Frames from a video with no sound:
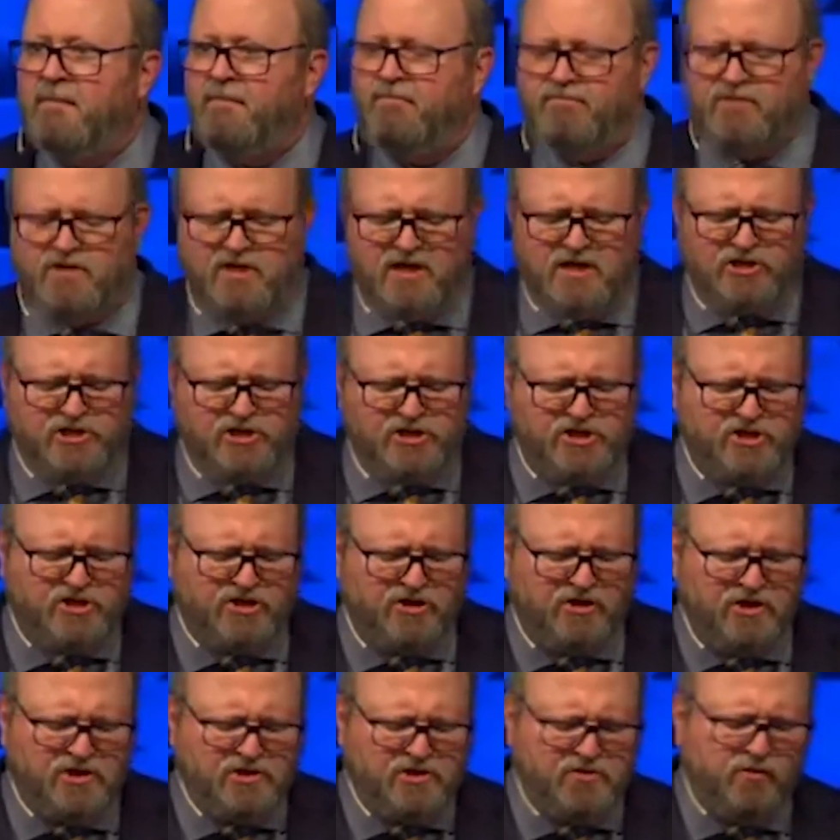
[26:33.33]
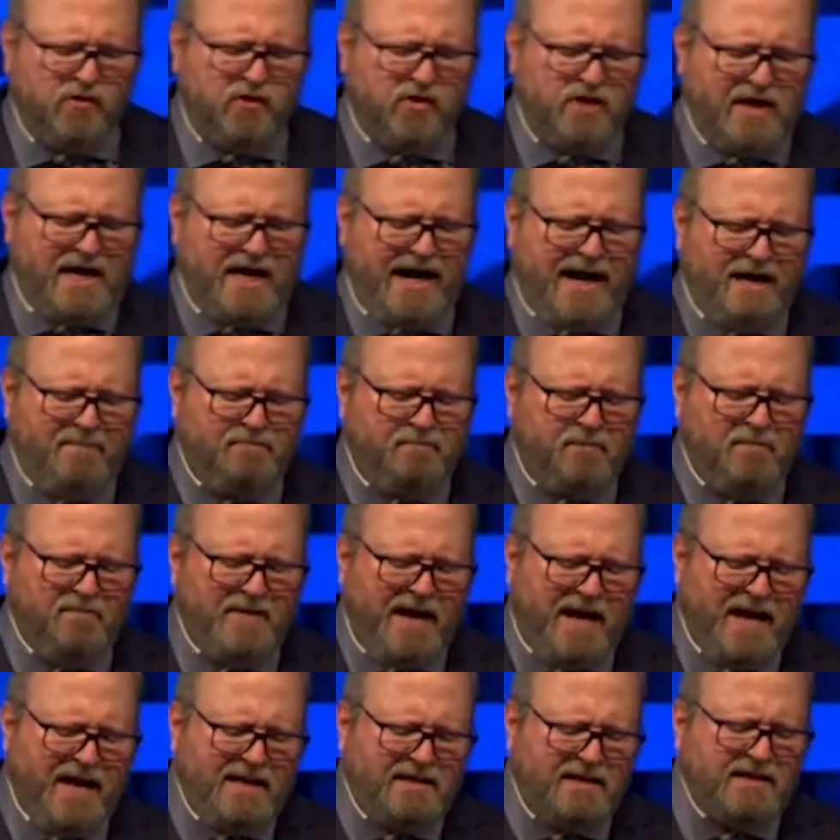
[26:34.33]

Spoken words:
This church will compromise.